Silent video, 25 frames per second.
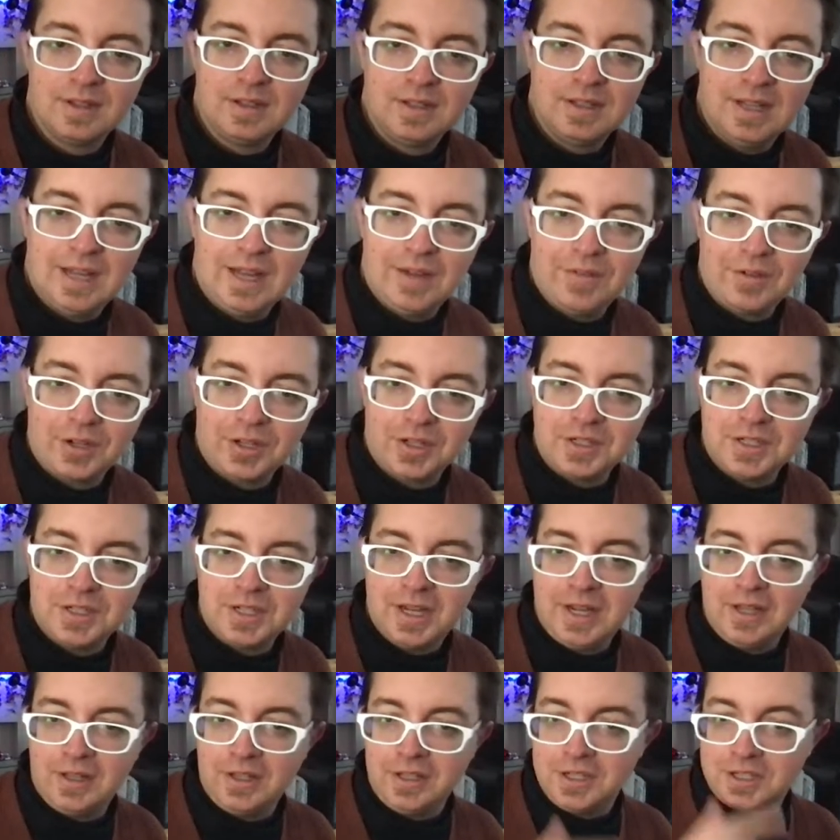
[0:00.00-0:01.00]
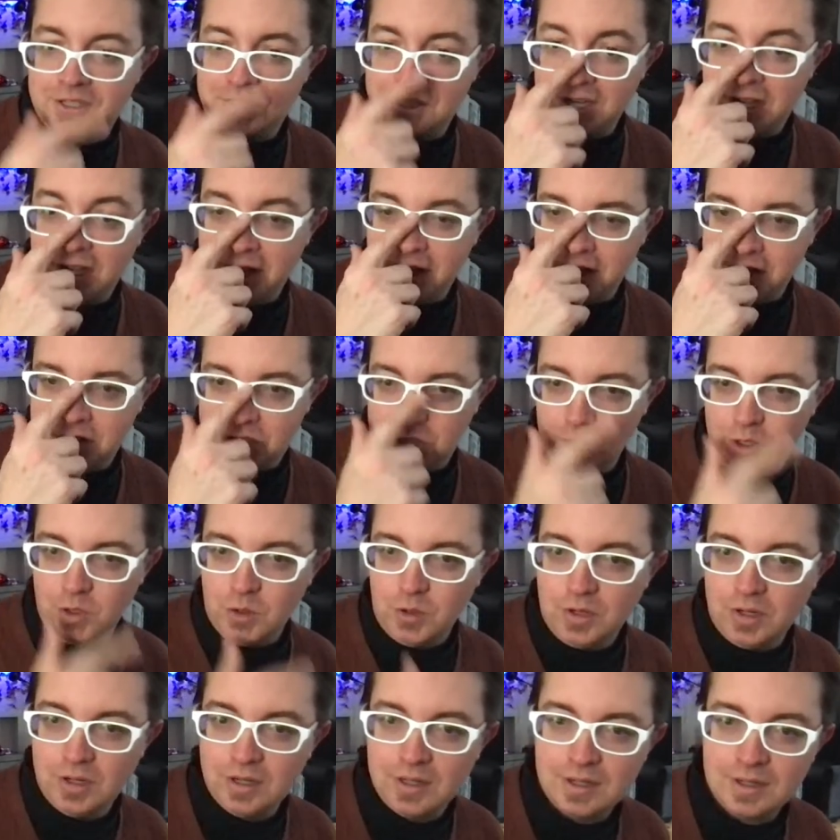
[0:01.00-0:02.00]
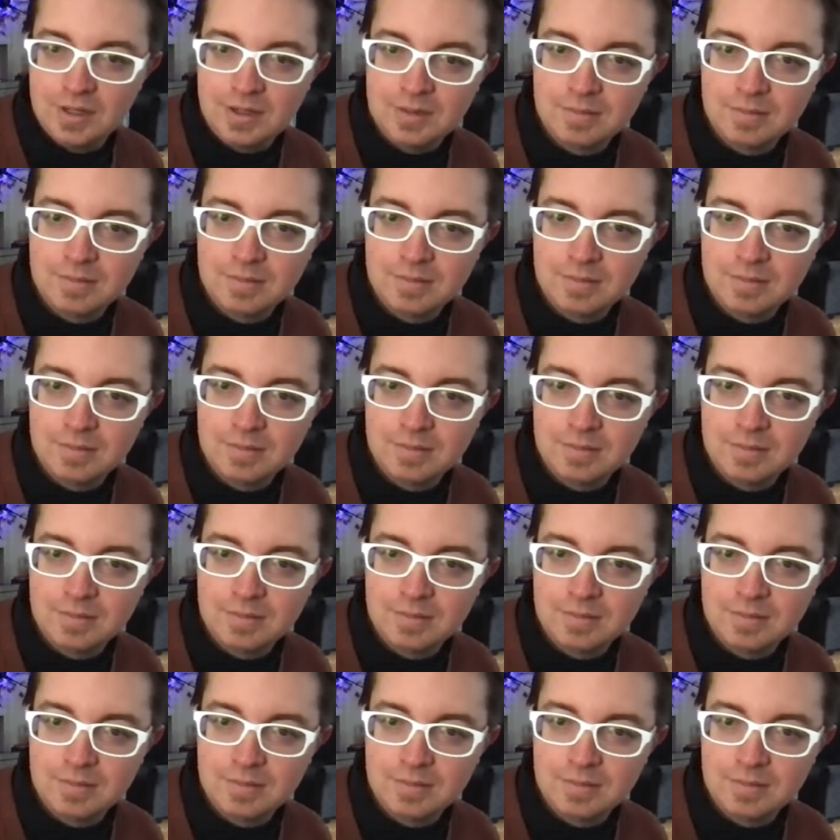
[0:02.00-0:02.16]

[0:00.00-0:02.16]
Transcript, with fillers: Have a good day, Lisa and Sue.